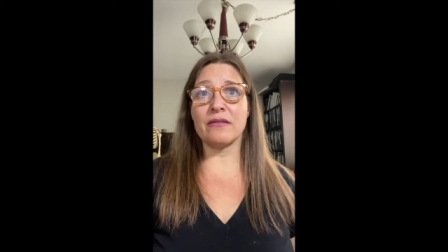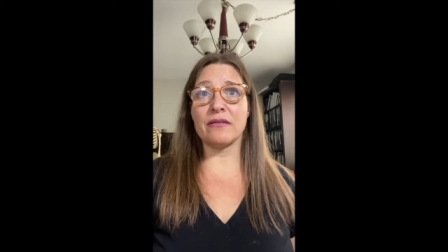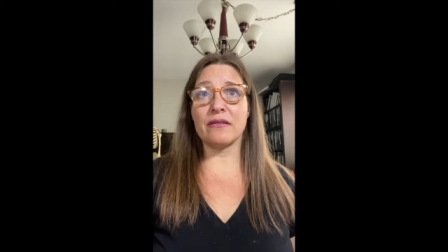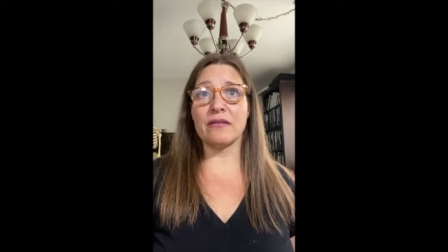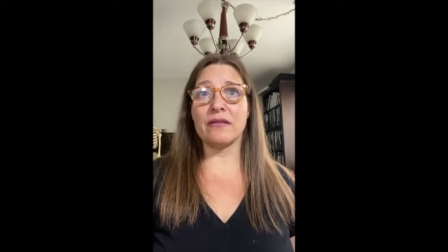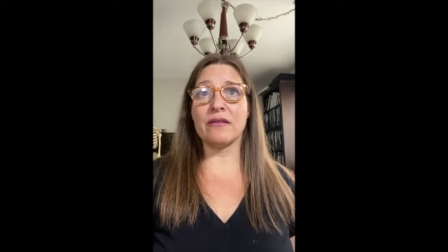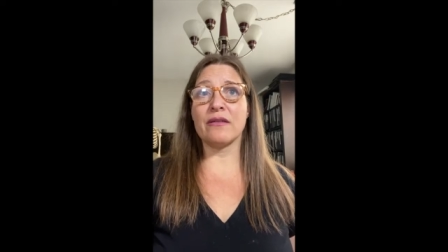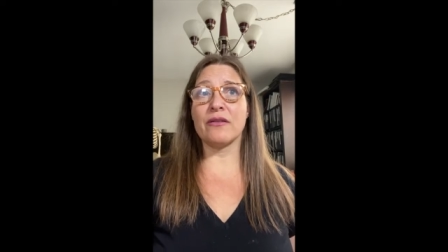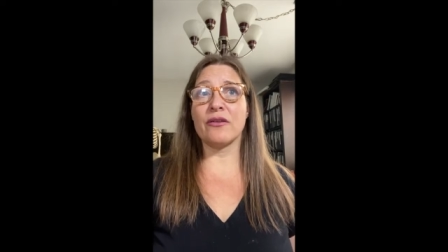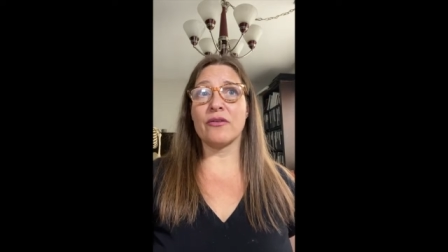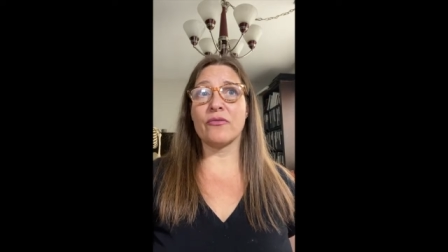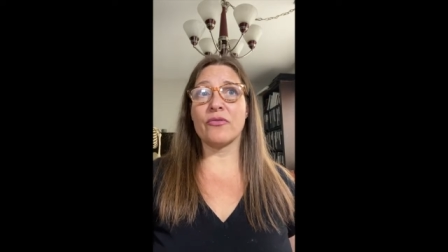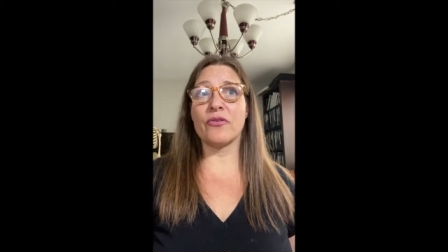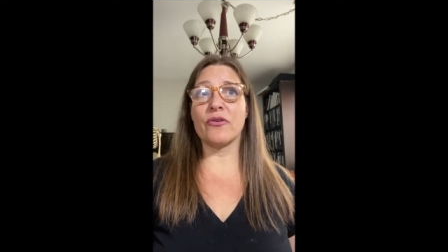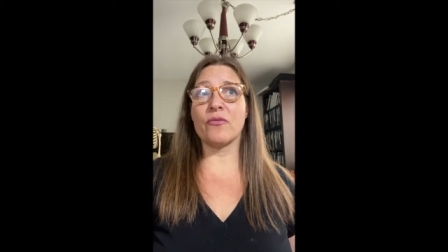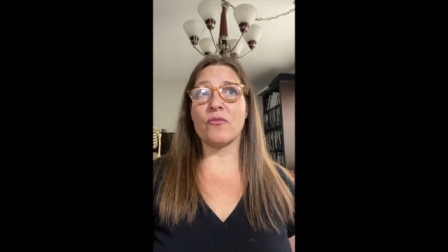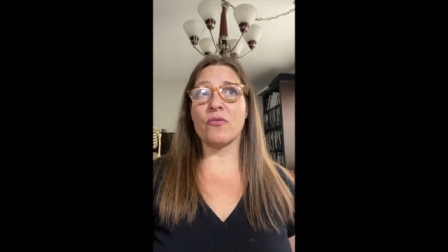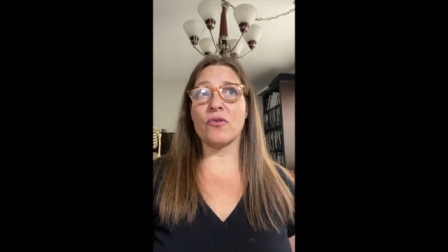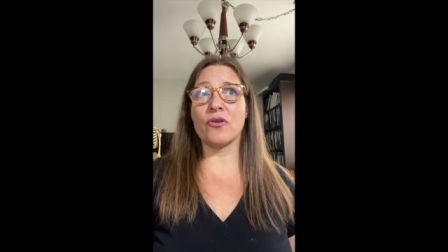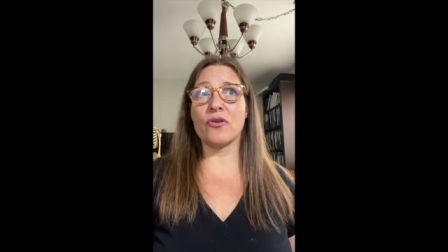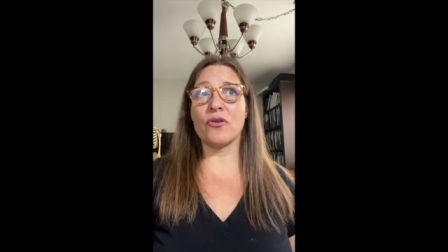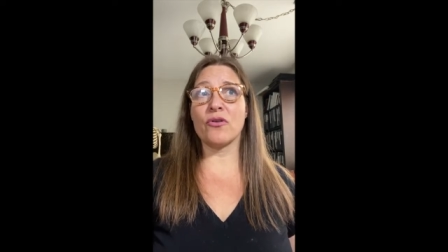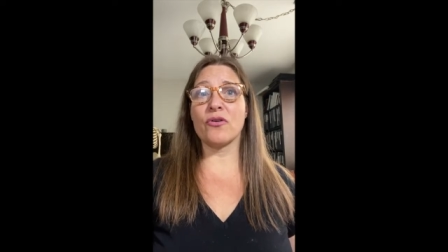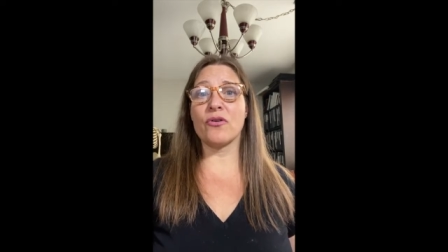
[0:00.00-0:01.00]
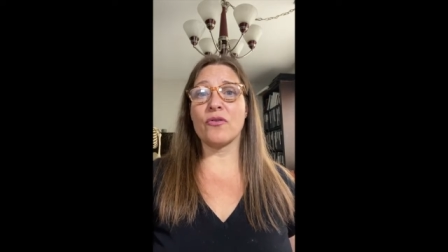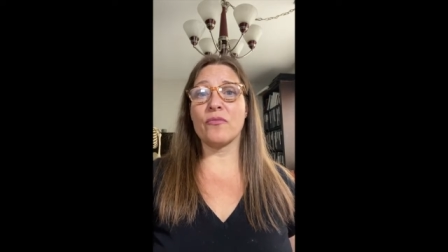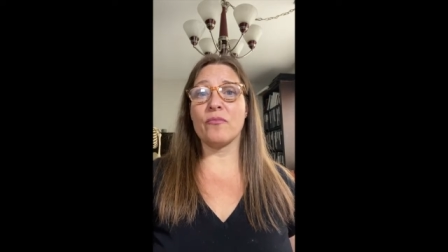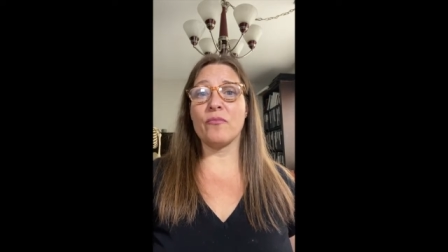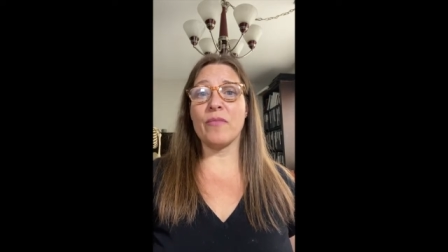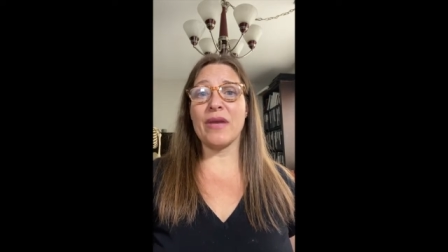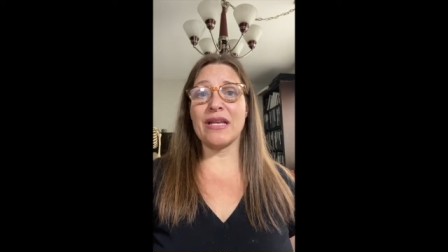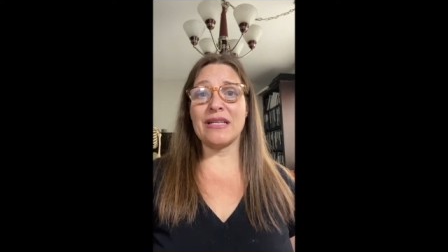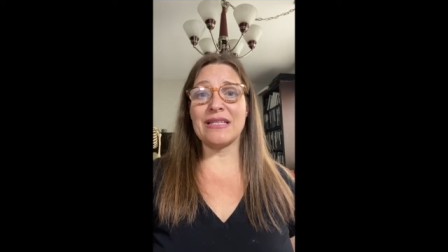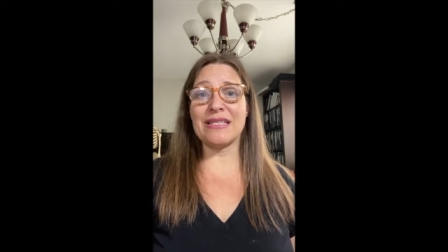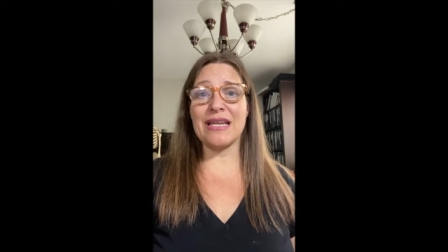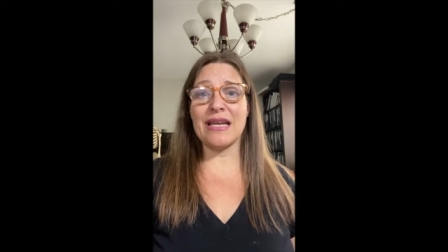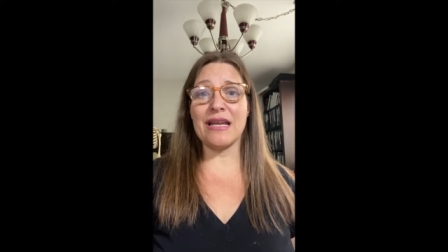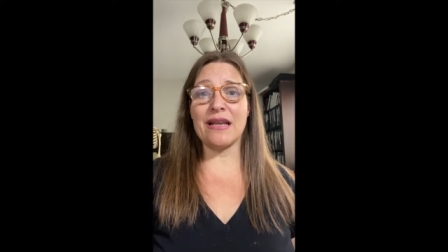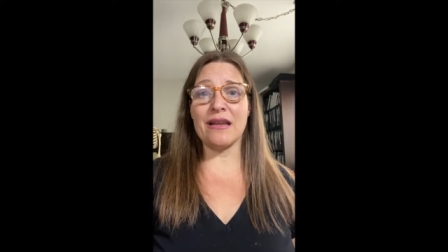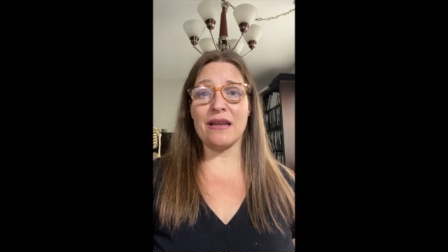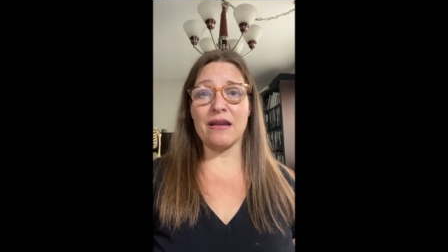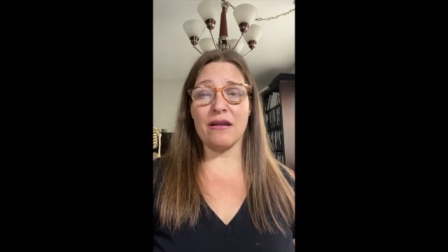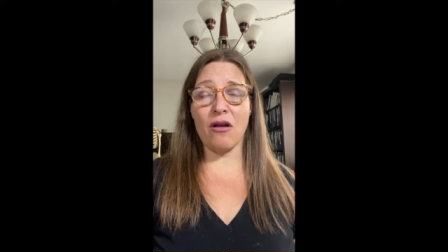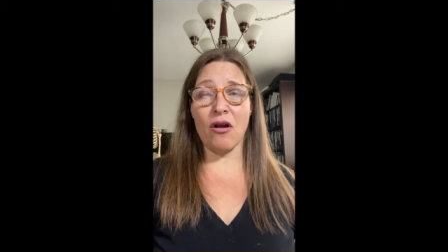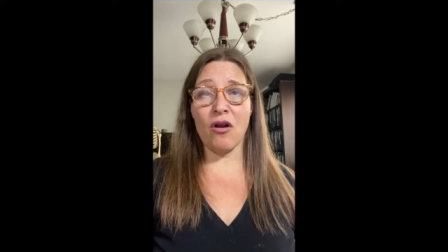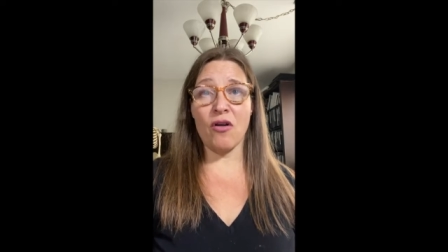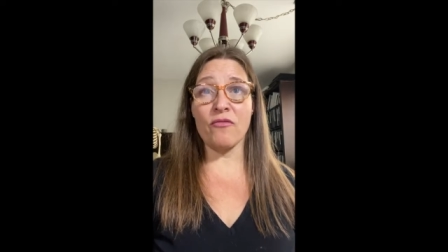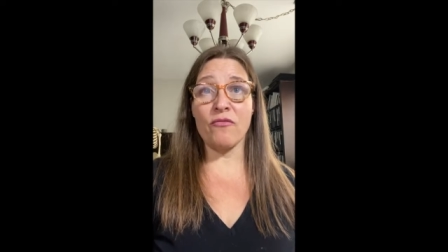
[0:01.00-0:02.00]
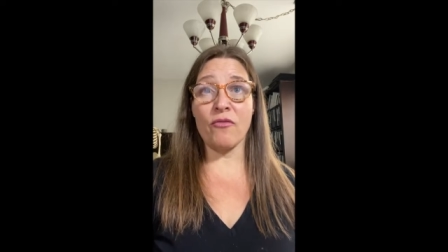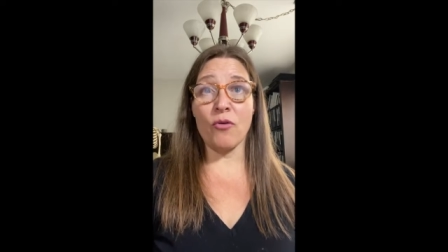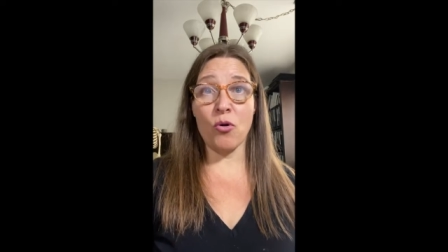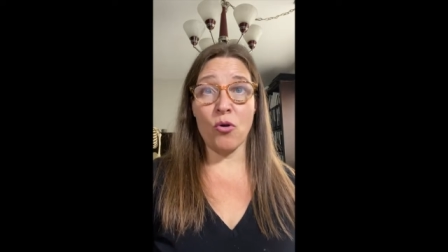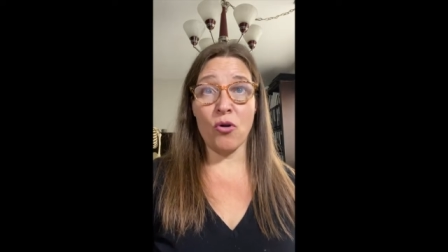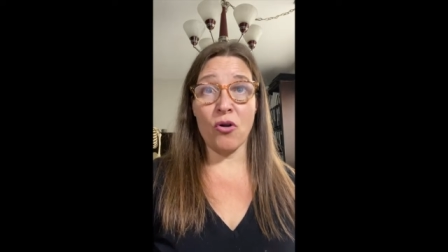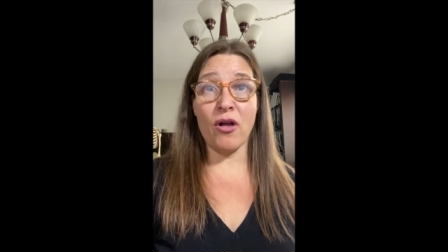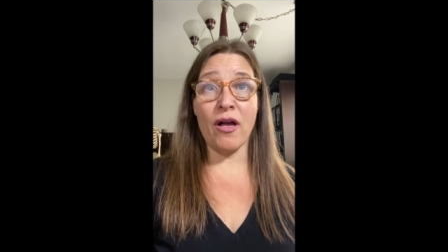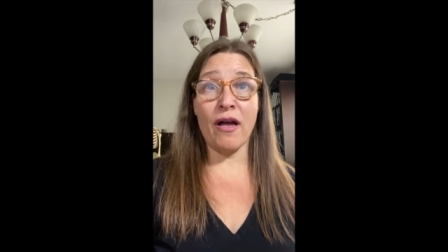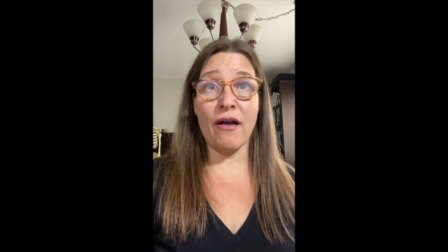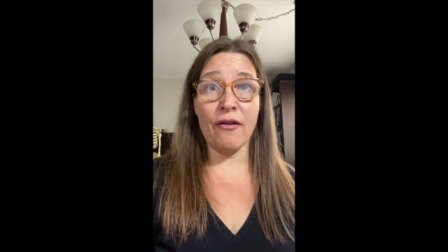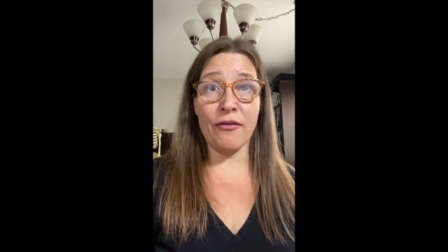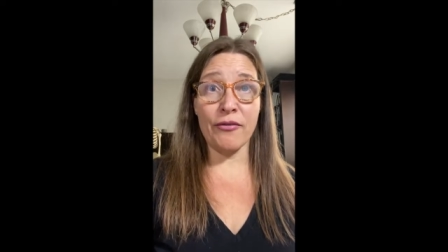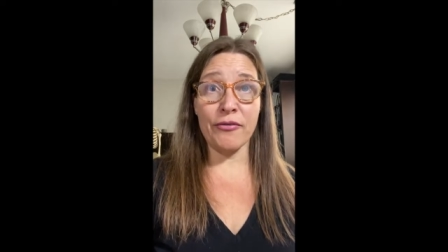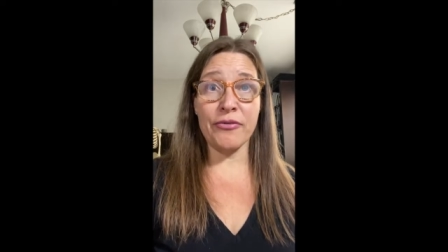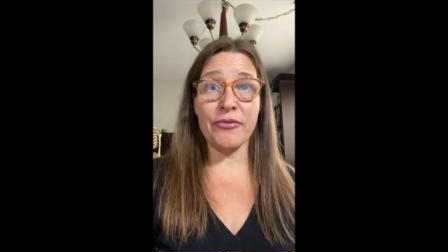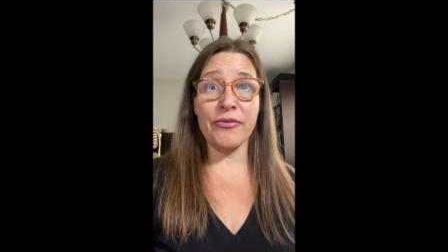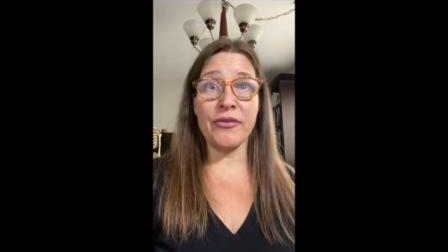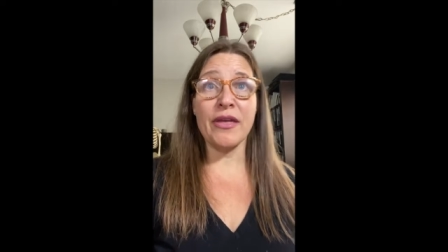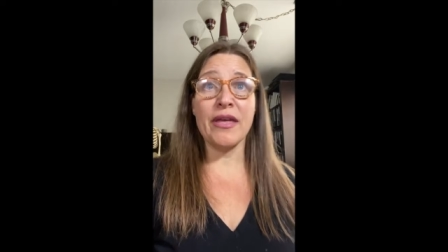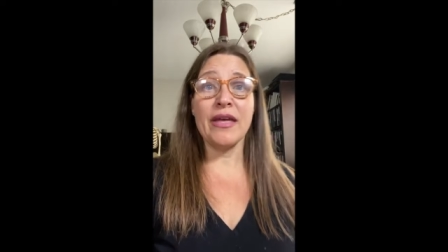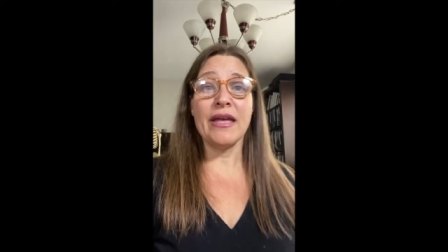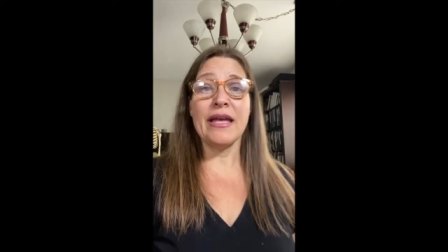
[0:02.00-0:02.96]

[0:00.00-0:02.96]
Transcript: you know that we're maintaining our vocal health